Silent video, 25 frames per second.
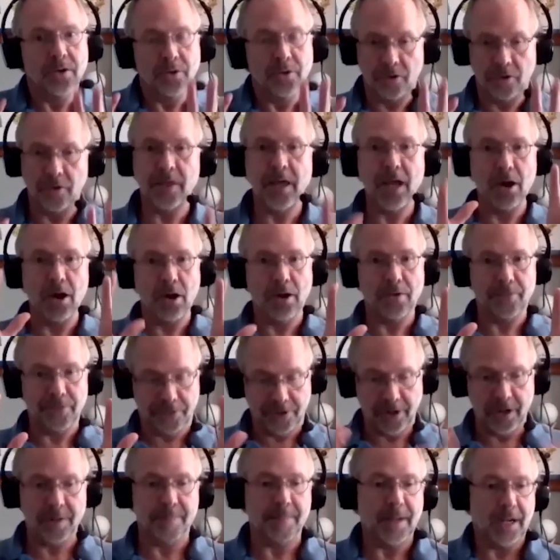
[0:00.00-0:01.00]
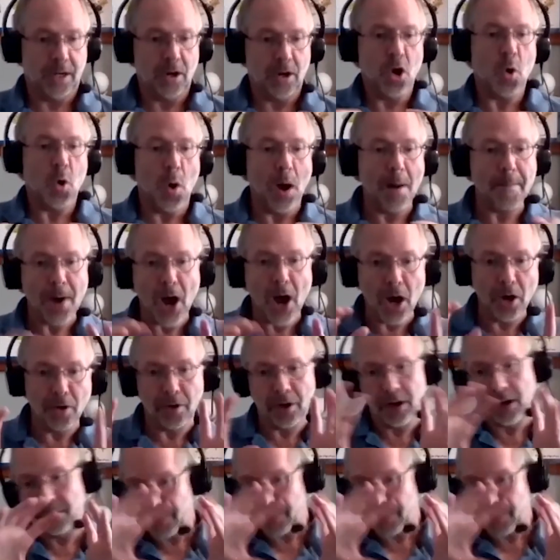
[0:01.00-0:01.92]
So then all of a sudden I'm like, oh, I'm hungry.